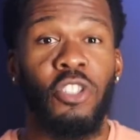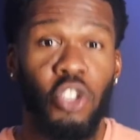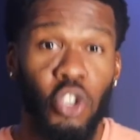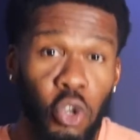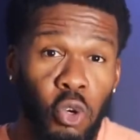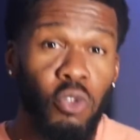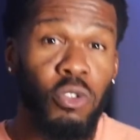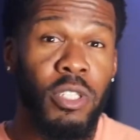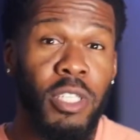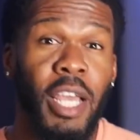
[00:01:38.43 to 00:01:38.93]

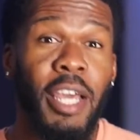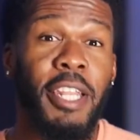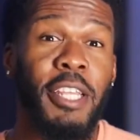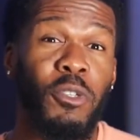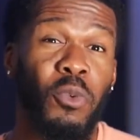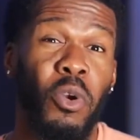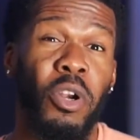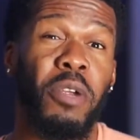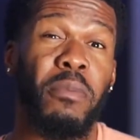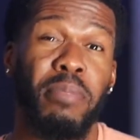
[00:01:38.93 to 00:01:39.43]
Two
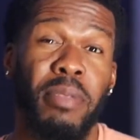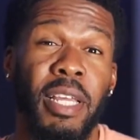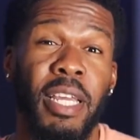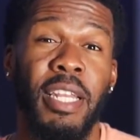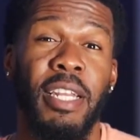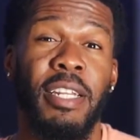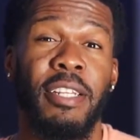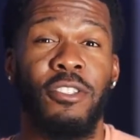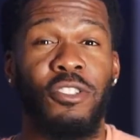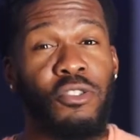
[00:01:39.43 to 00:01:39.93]
studies were
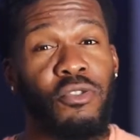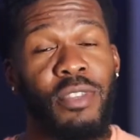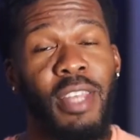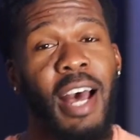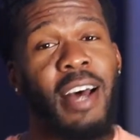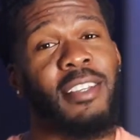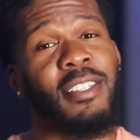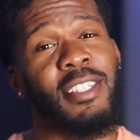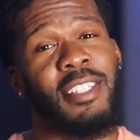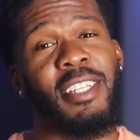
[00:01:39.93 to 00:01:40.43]
completed in
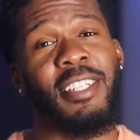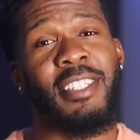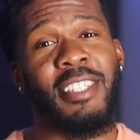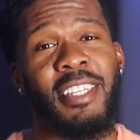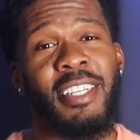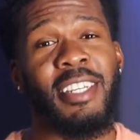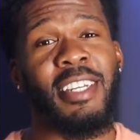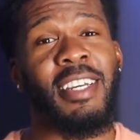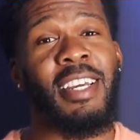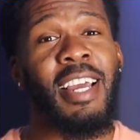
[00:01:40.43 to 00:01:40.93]

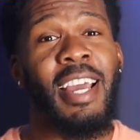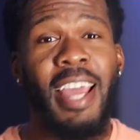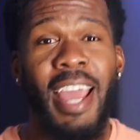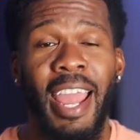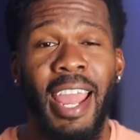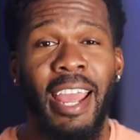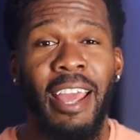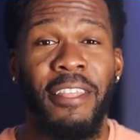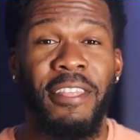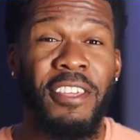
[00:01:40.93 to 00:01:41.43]
2016,
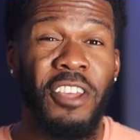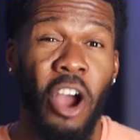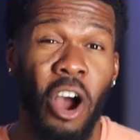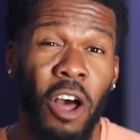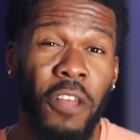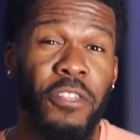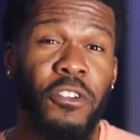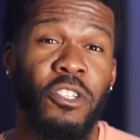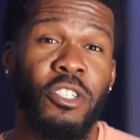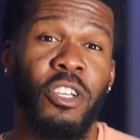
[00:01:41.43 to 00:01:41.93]
and the
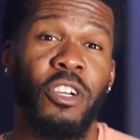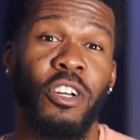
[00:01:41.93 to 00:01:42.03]
authors